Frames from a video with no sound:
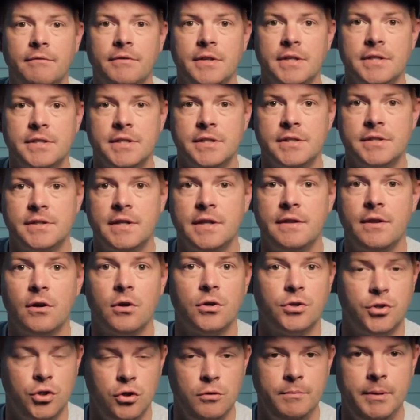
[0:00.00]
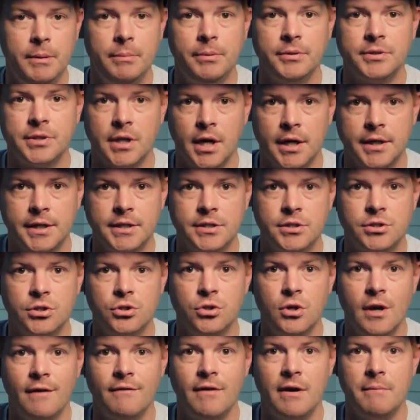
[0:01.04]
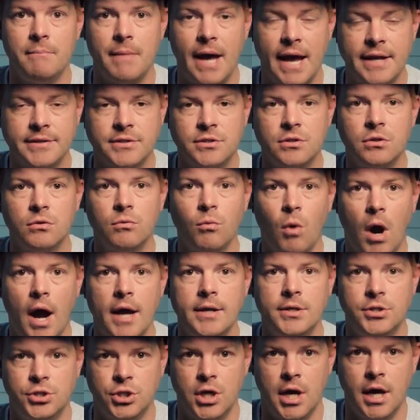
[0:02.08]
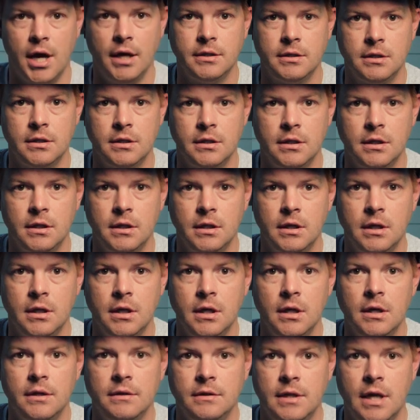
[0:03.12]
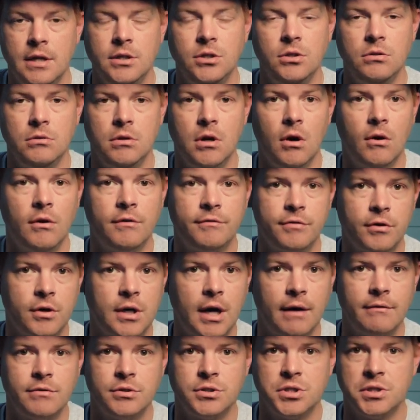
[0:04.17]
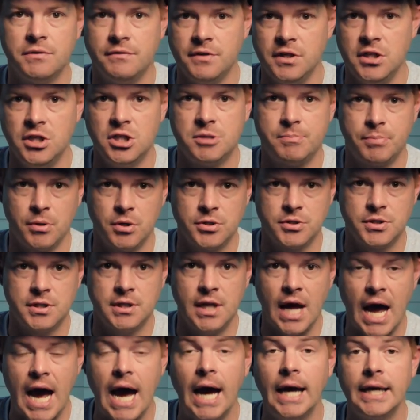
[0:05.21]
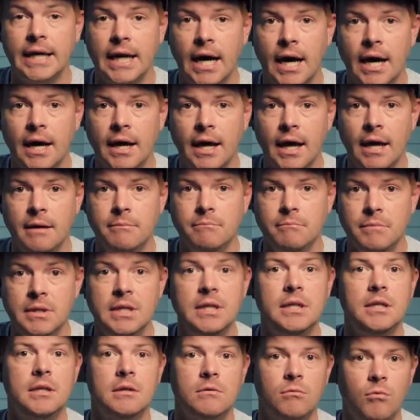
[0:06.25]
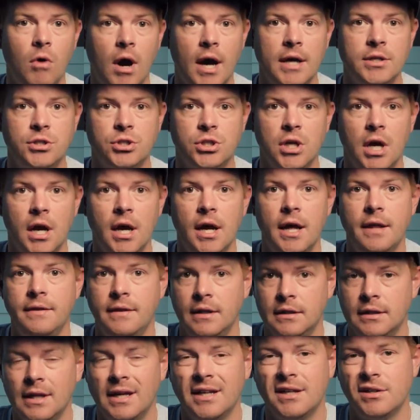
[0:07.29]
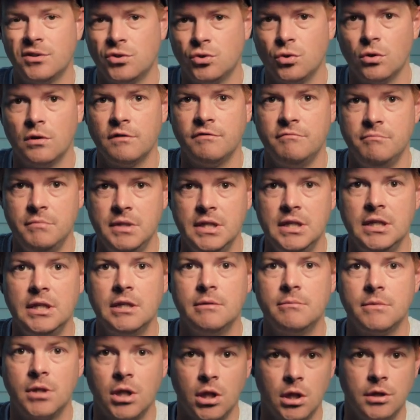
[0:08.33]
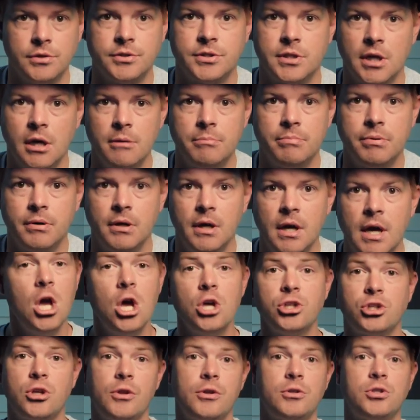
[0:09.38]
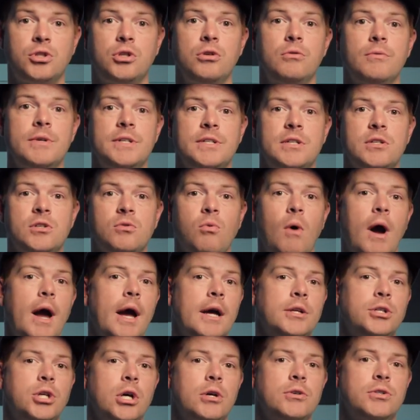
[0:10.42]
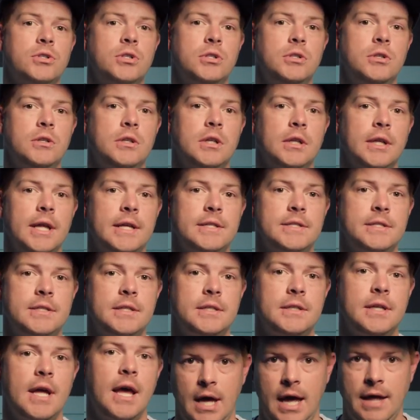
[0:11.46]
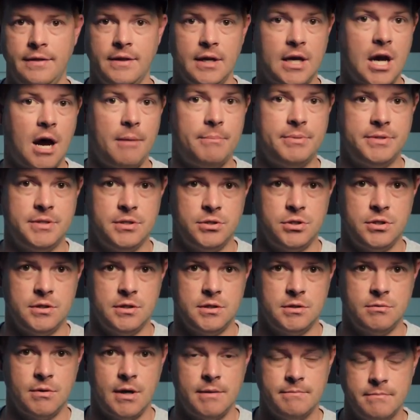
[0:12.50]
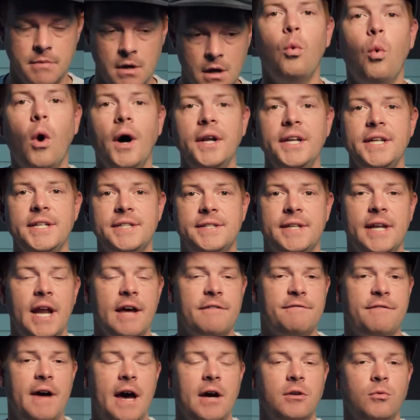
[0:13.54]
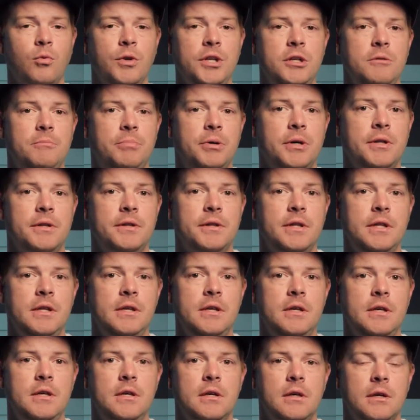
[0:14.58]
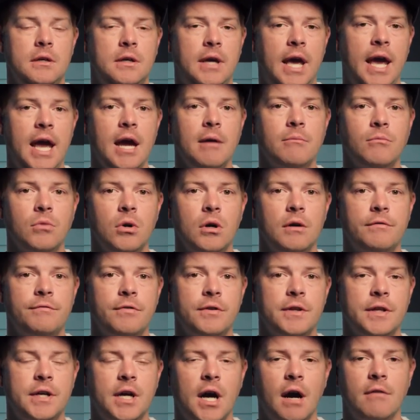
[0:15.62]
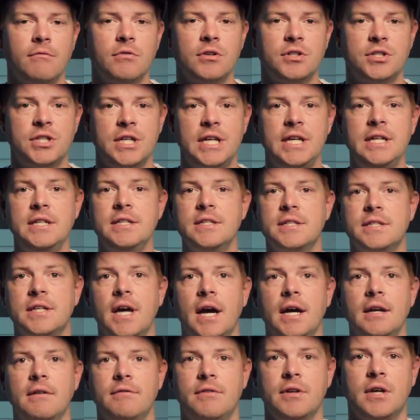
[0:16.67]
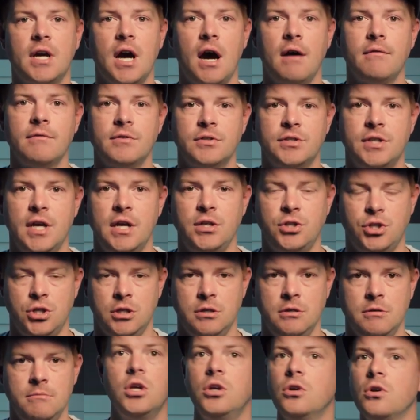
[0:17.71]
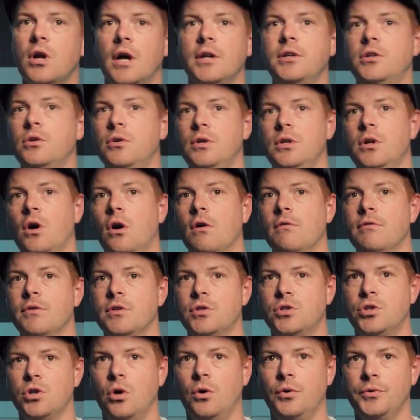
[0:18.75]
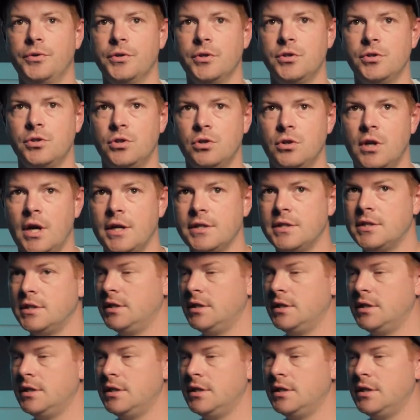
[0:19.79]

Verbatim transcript: of this is that there are two people talking, so you have a master wide shot then you go in for coverage of each person. I got a medium wide shot and then like a sort of medium close up. So there's two reasons why I chose to do the lensing and the composition this way. One is that I found when you put the camera for the coverage inside of the conversation, you're not doing over the shoulders. You're not